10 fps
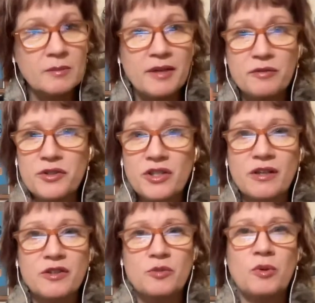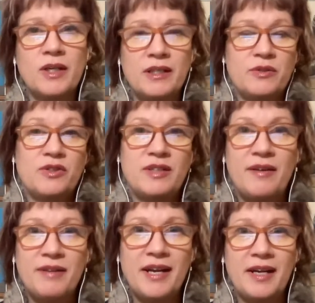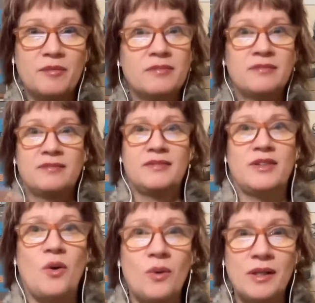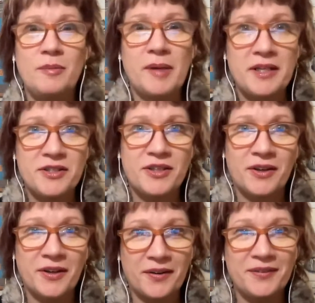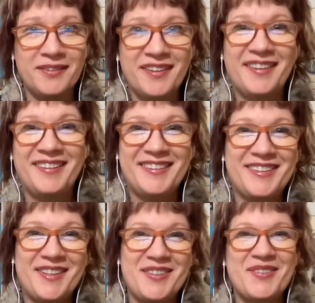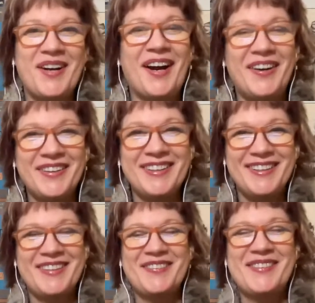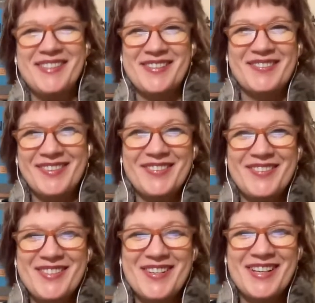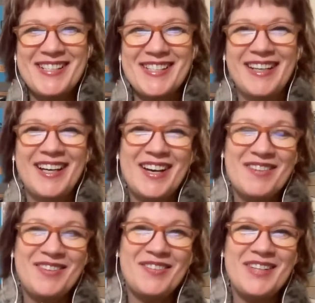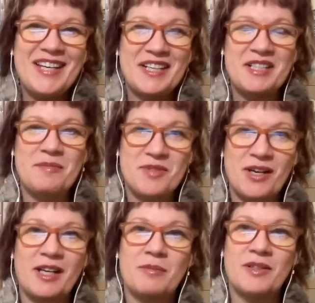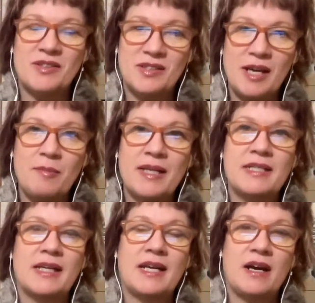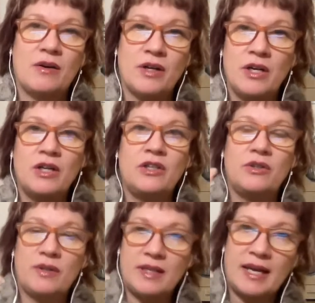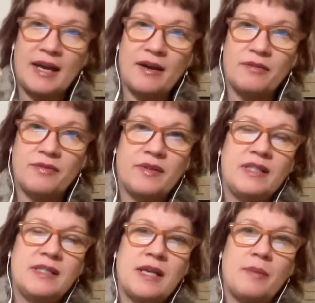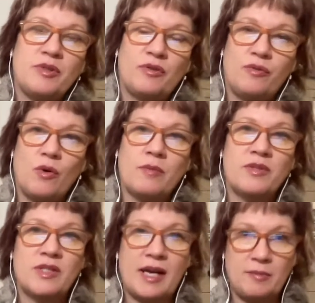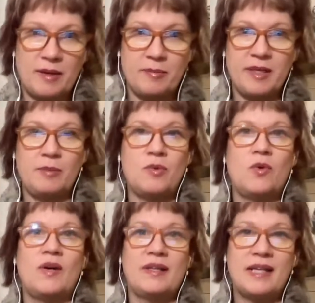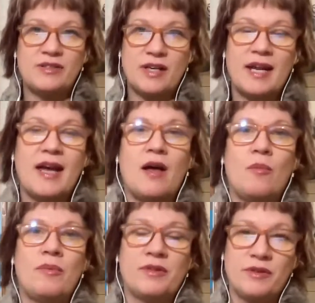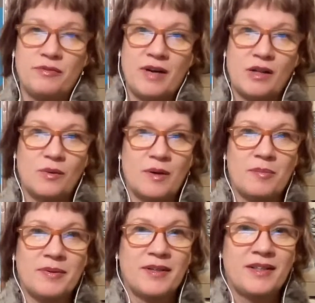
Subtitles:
My first call this morning was 7 a.m., totally pitch dark out. Stars were out. It was crazy. But we ended up talking about segmenting and how you could have these types of forms segment people, and that's going to help with the follow-up.